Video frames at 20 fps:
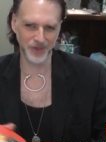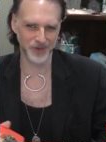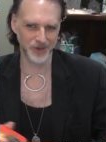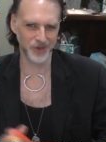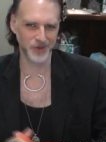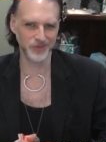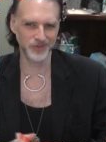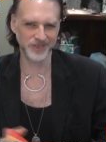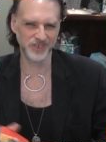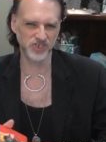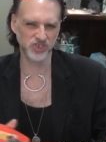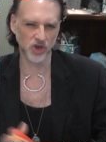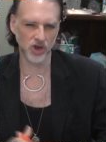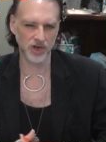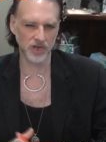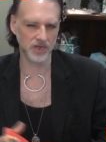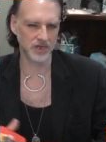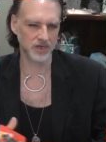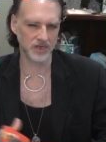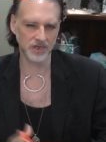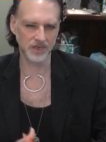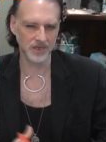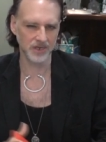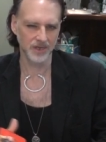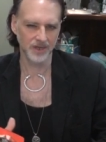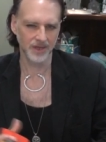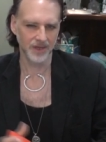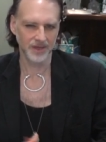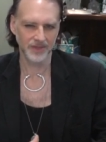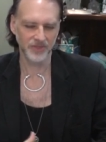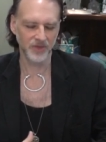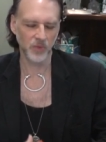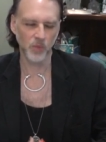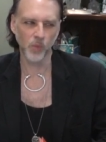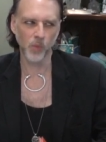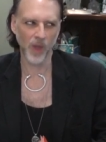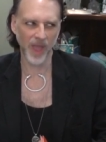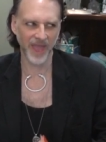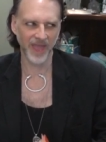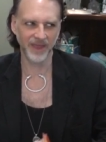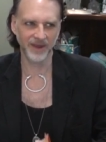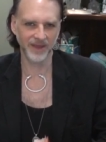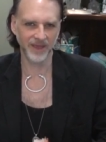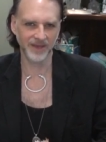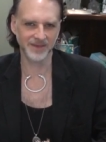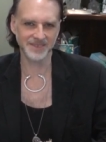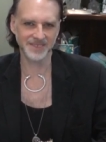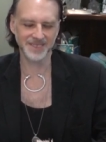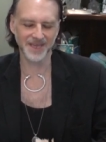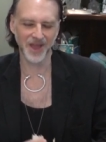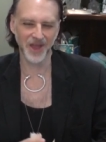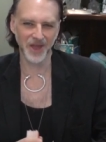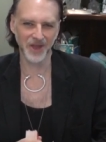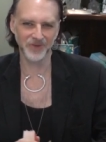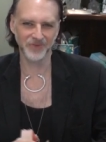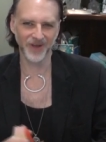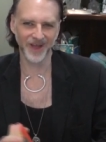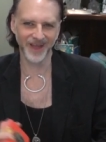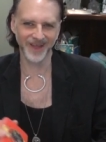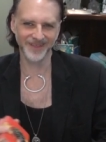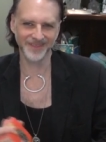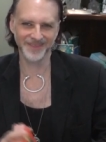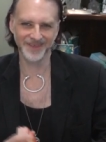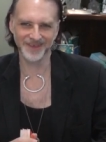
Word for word: you know, the darker the waning side, right?